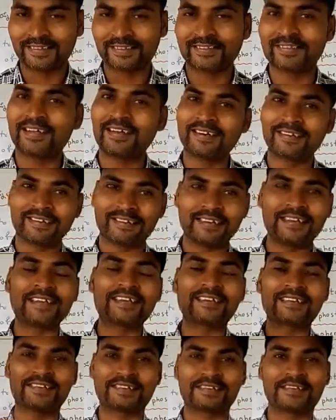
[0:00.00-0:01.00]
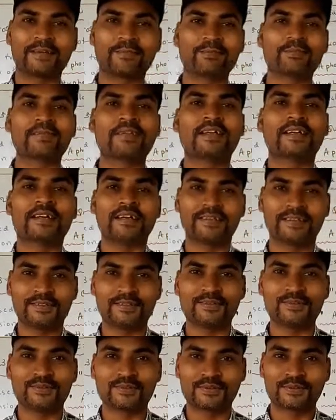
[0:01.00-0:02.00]
Then like this type it
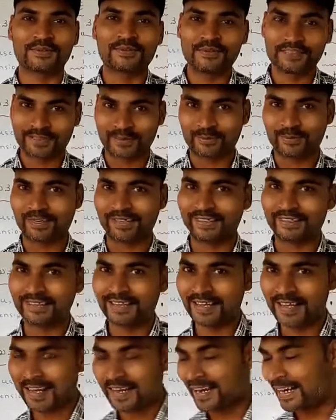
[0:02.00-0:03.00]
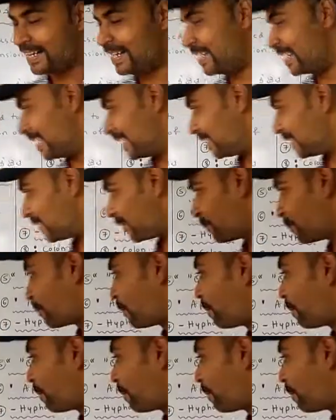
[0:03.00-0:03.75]
is used to separate the ideas.